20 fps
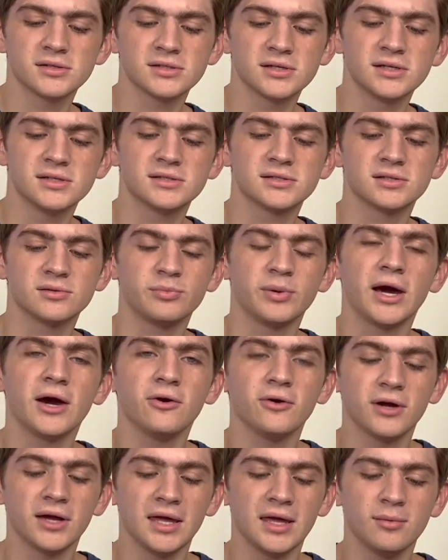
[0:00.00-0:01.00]
is the
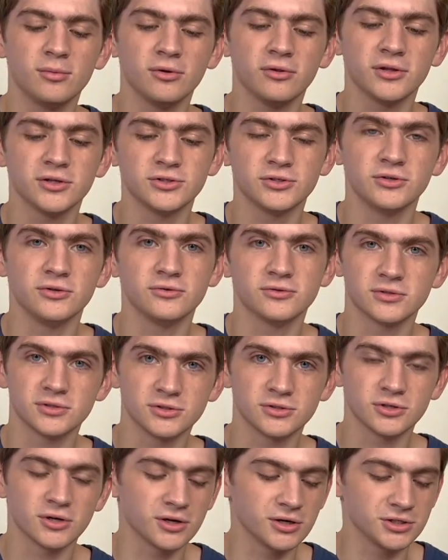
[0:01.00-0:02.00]
power cable that you use to
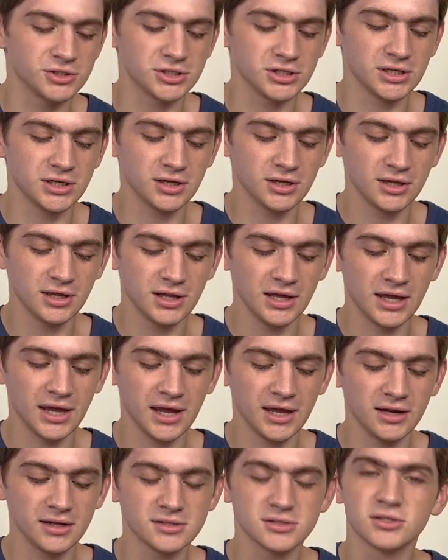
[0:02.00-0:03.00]
charge it.
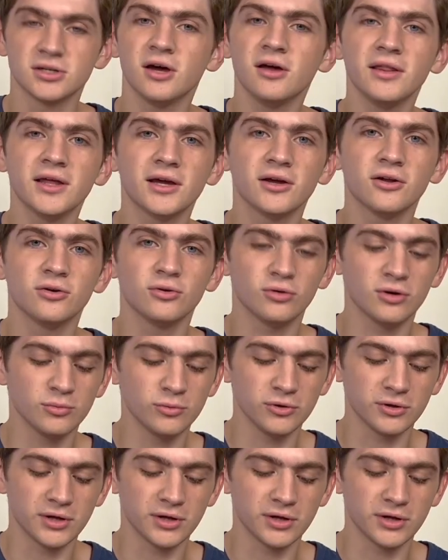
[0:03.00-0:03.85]
And it's not a normal